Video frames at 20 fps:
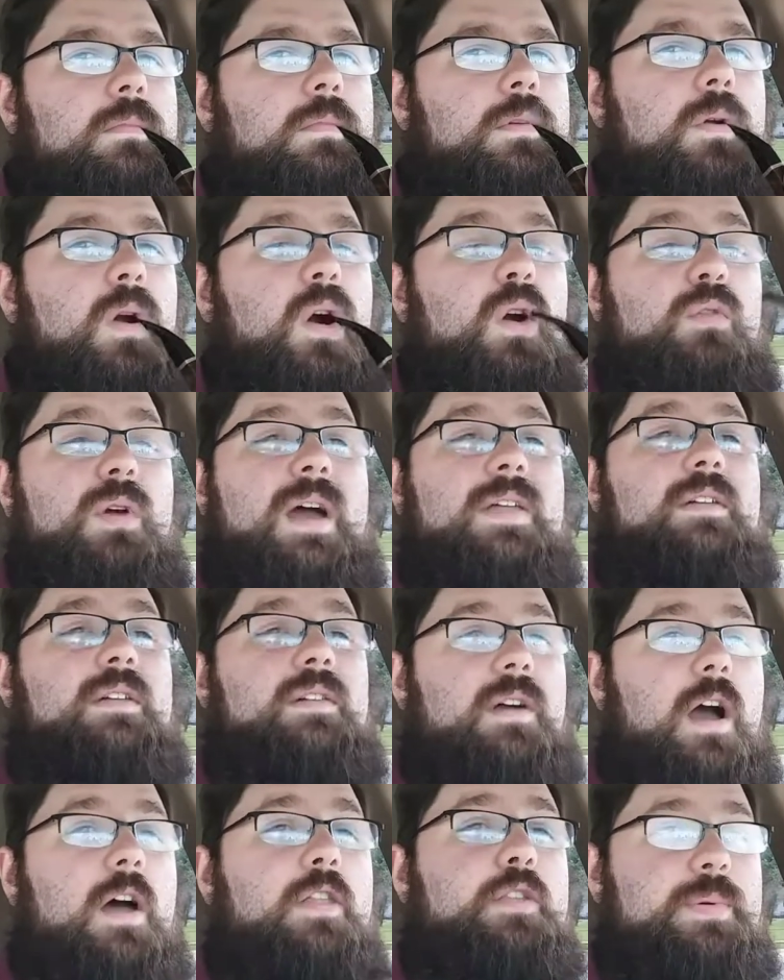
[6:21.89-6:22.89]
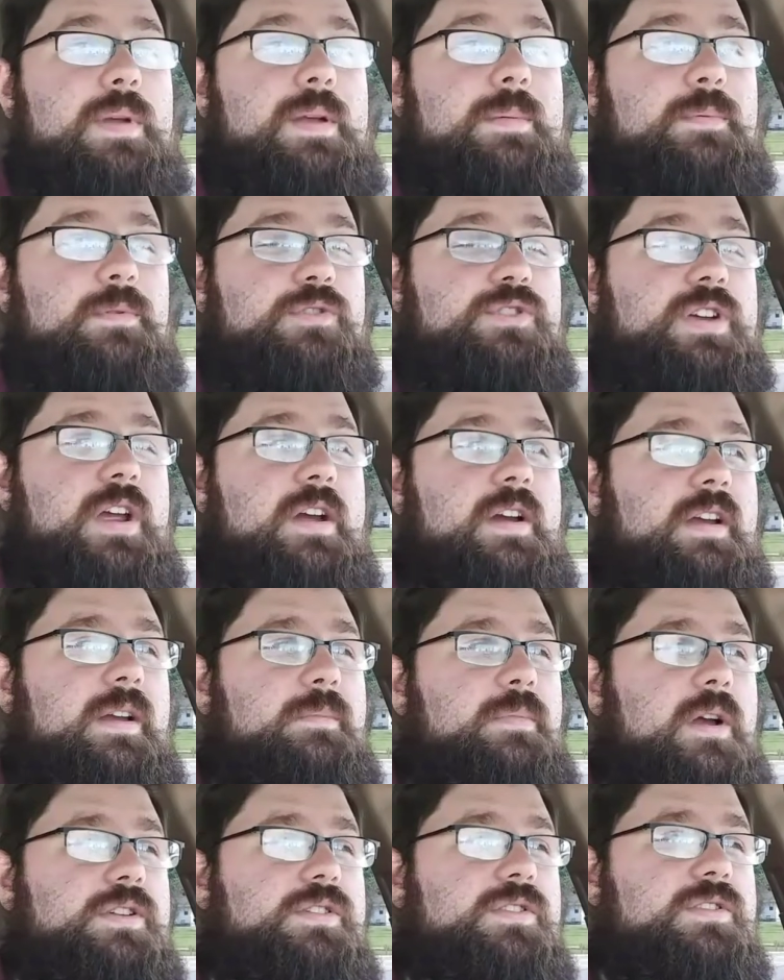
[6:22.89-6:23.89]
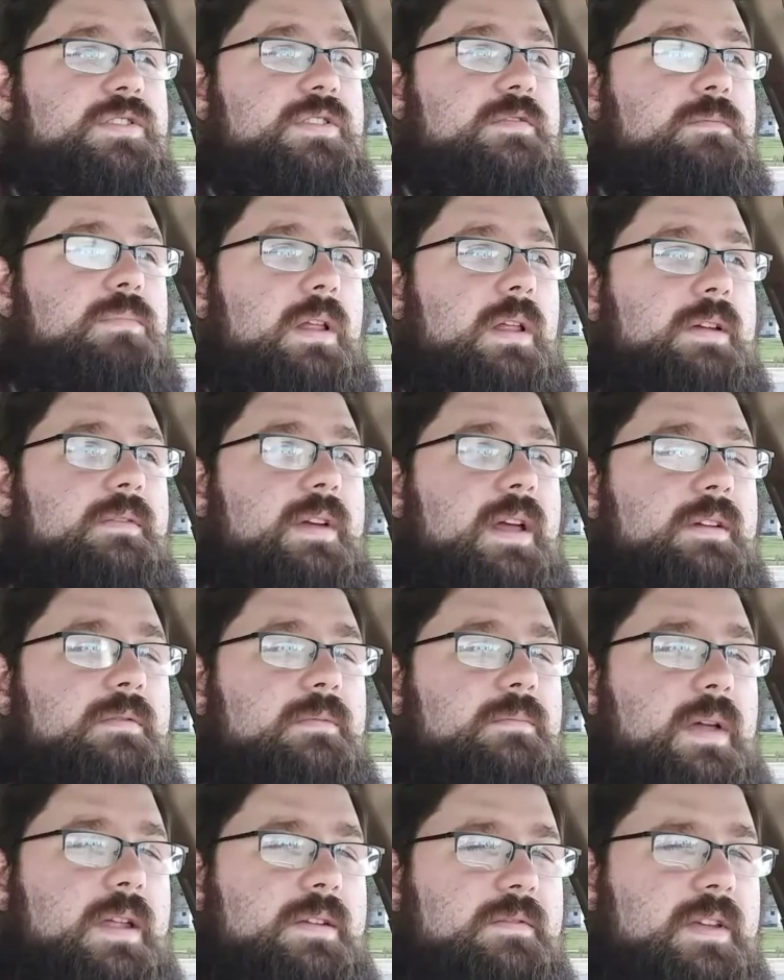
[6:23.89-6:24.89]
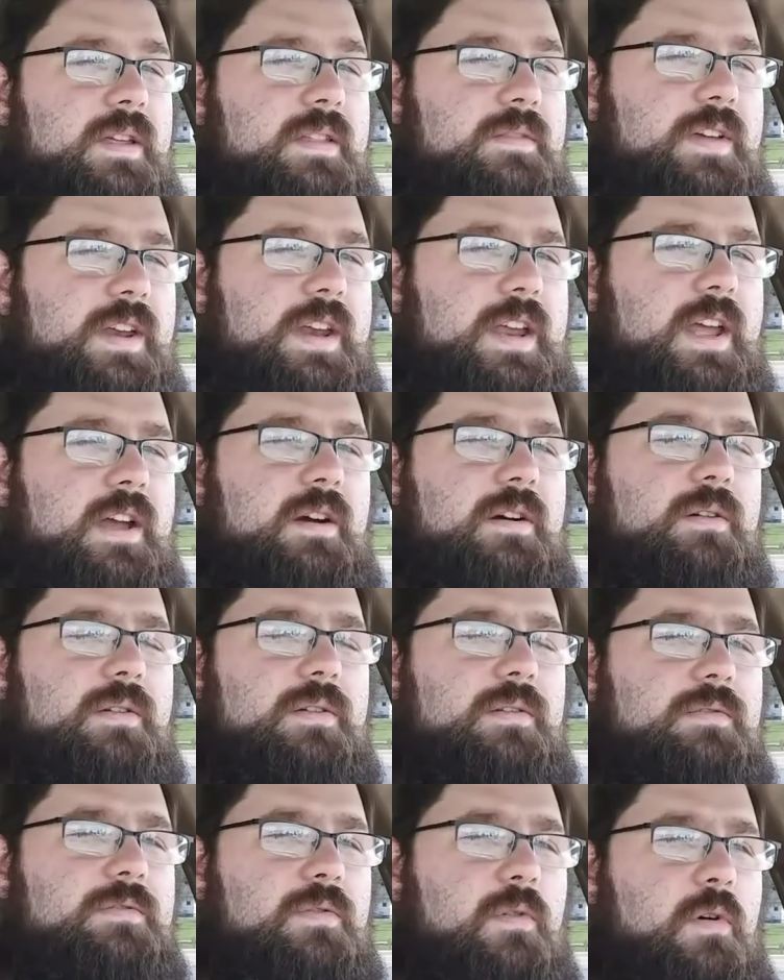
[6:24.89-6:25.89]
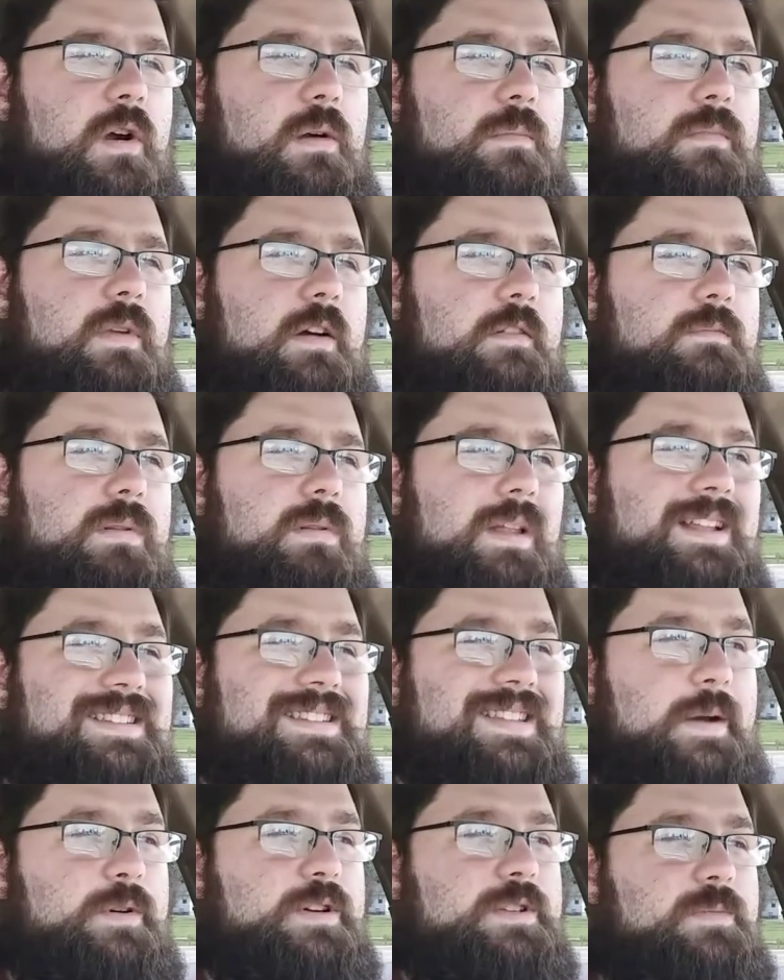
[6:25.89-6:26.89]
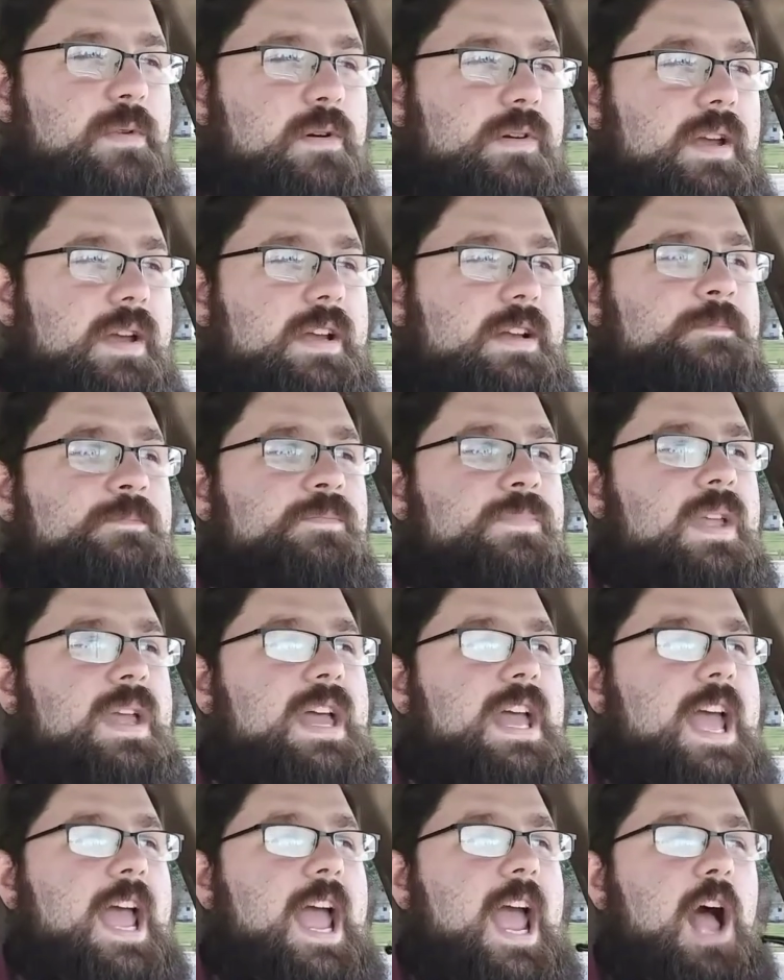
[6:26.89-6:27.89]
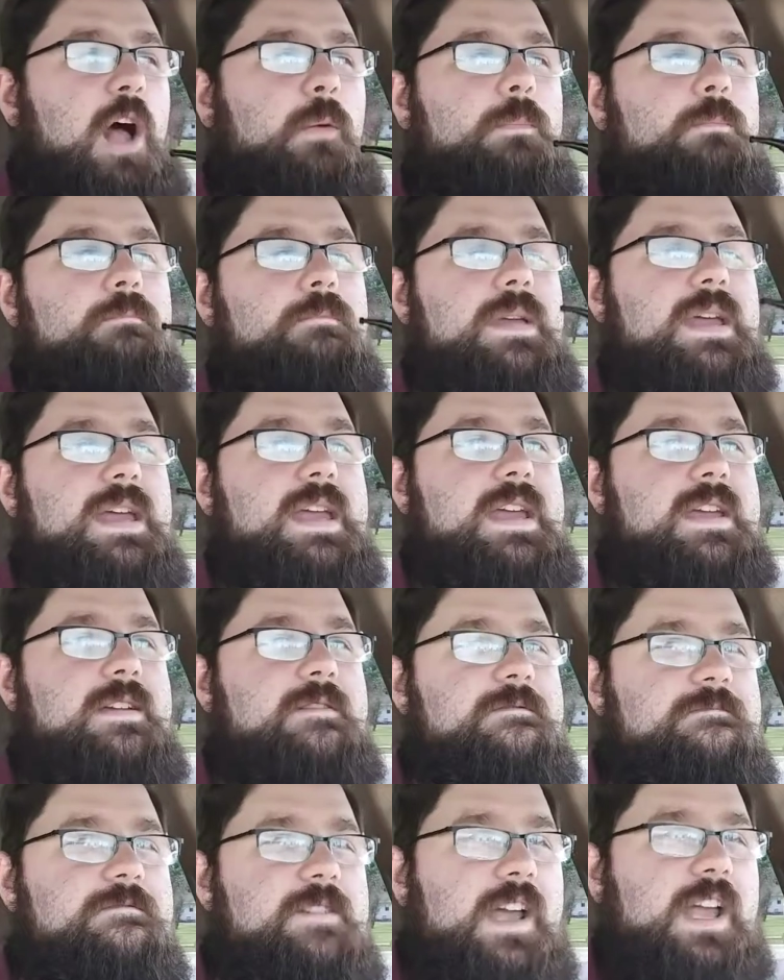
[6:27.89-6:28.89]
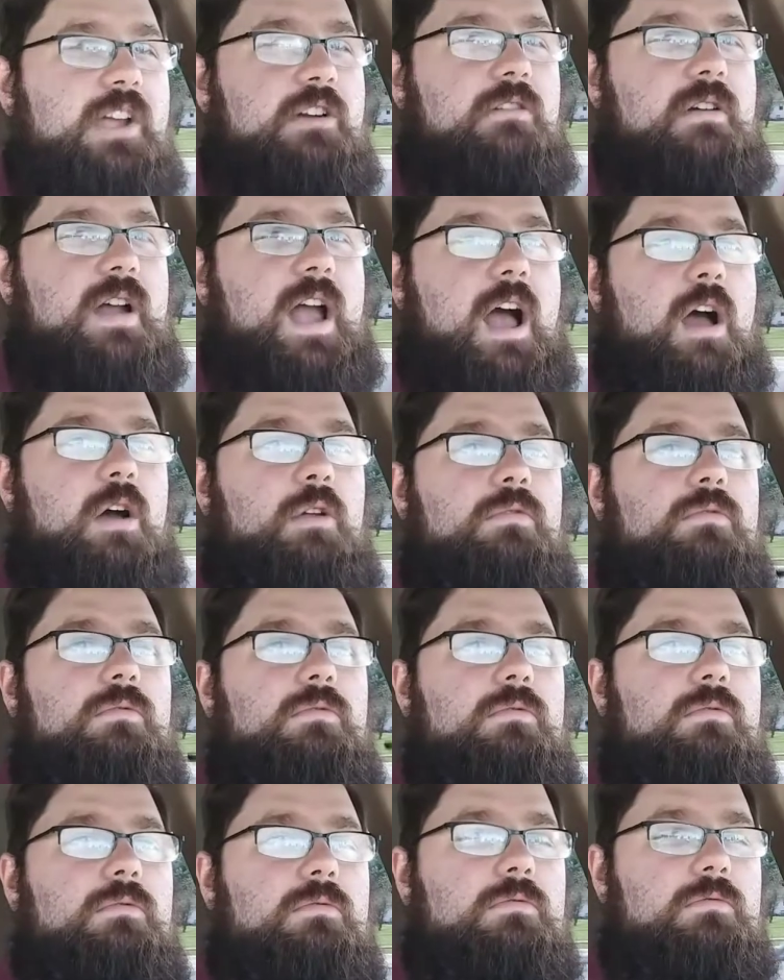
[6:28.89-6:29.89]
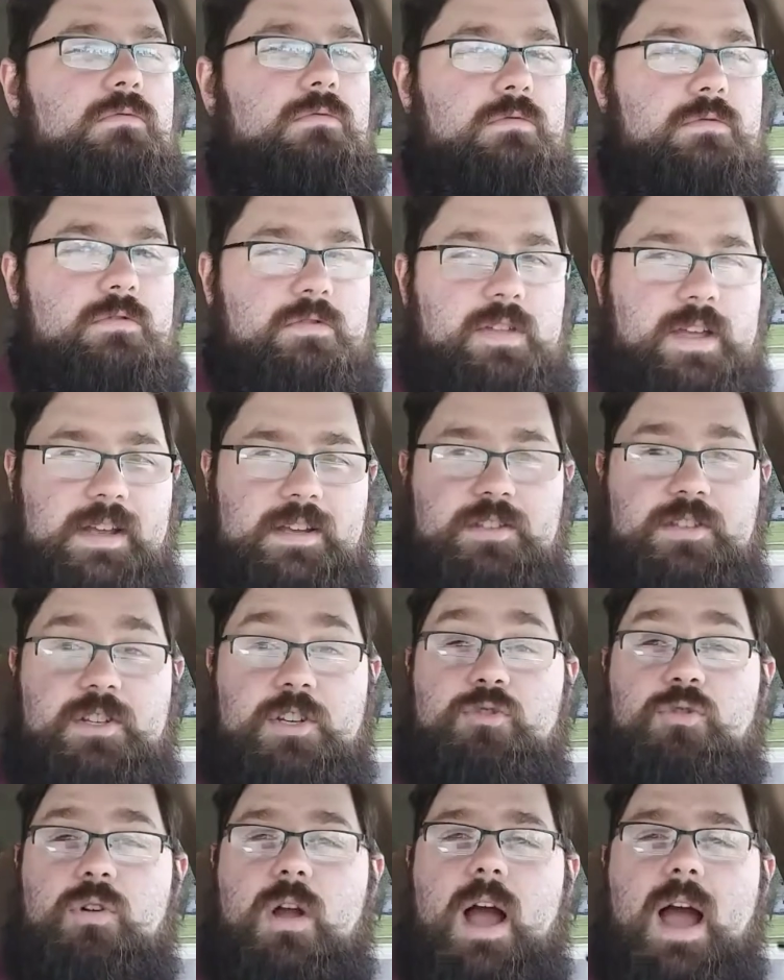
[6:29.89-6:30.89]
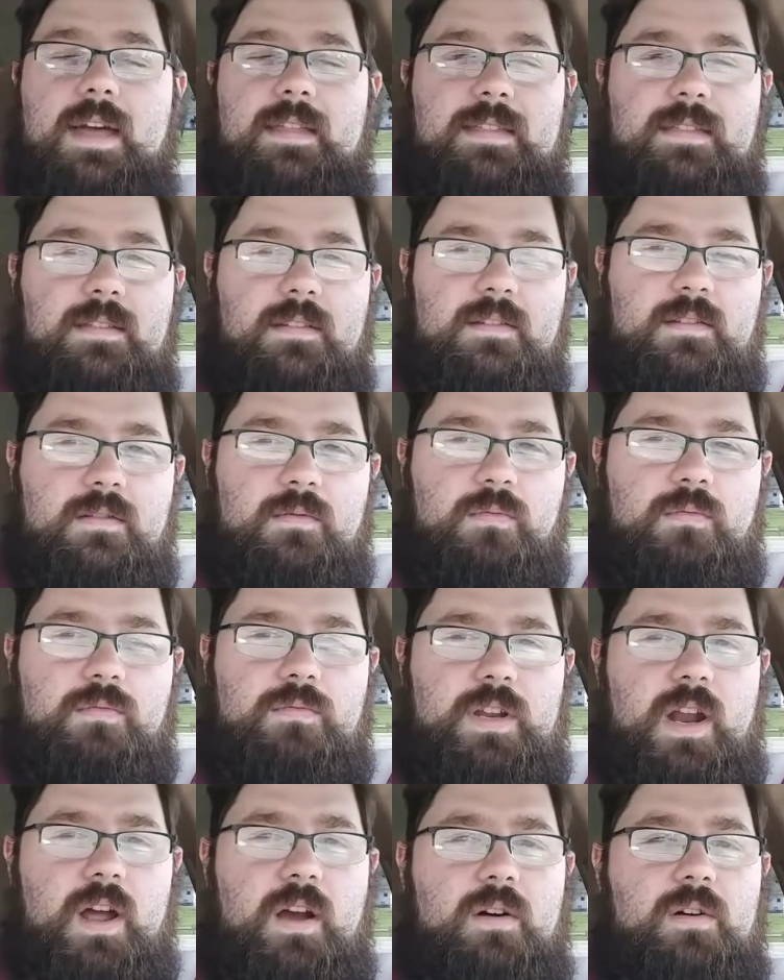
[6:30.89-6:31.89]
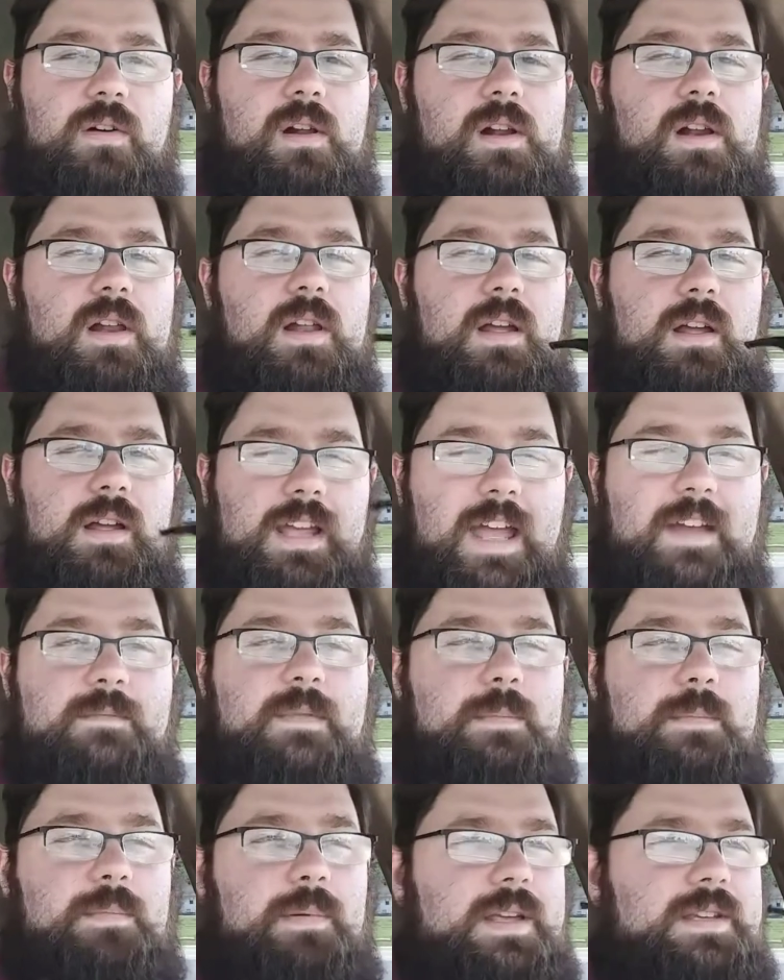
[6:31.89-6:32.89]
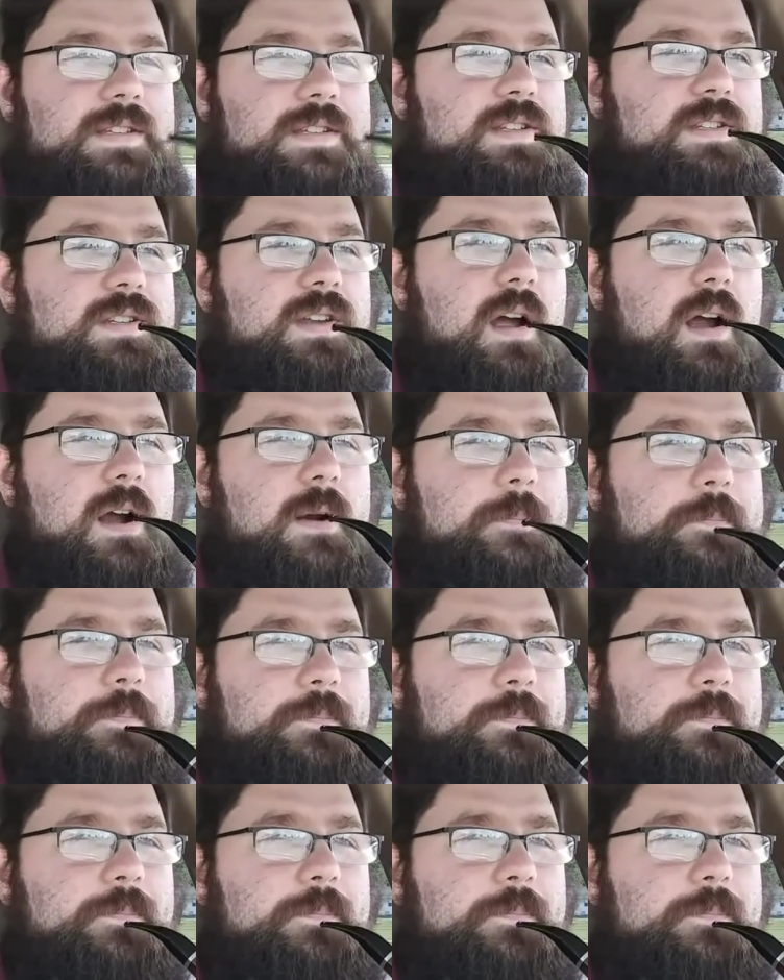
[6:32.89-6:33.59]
or rather other people sharing impressions of in video form of blends they were smoking, helped me figure out things to try, gave me a place to start.